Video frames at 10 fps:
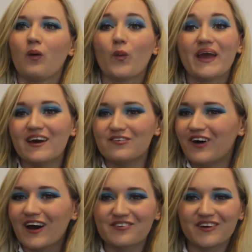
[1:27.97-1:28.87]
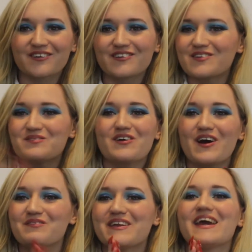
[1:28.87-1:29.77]
We hit 500
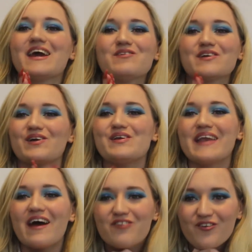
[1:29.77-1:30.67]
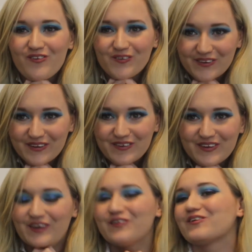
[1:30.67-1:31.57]
subscribers here, which I never thought I
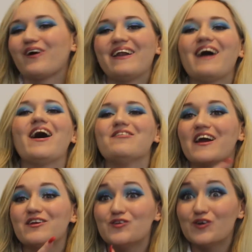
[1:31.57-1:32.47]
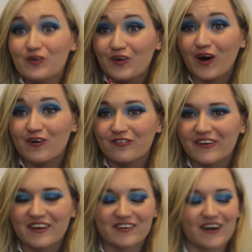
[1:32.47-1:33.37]
would do, so I now have a new goal
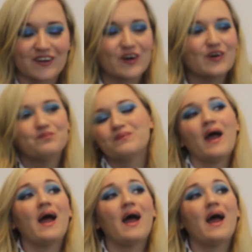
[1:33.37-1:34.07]
for this channel.